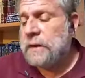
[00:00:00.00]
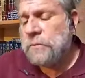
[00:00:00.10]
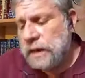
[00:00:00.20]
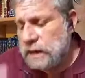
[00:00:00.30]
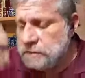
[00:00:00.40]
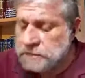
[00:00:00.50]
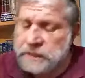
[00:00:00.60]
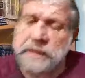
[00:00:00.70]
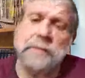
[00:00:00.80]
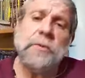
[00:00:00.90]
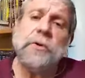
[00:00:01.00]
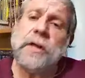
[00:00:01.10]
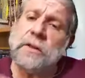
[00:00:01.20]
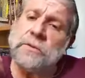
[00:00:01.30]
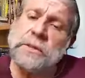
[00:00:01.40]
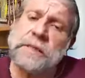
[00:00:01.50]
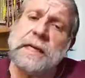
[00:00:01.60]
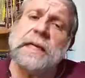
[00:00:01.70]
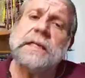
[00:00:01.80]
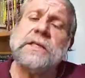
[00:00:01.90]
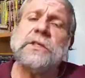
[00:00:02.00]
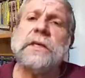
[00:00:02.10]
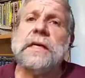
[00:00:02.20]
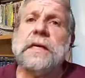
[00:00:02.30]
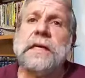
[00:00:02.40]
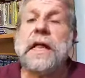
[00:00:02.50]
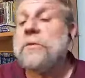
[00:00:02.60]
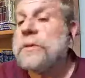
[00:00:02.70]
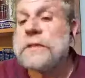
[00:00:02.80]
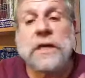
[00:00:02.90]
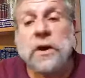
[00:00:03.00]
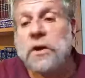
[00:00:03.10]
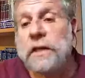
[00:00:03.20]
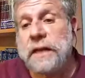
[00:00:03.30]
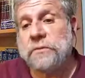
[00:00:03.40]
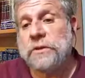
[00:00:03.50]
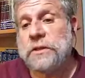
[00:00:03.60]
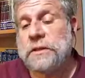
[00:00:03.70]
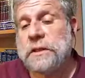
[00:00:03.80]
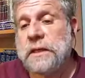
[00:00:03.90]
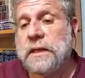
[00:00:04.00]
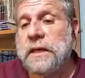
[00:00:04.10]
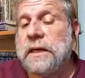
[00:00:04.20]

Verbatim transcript: And one of them said Hebrew, another one said English, another one said all languages.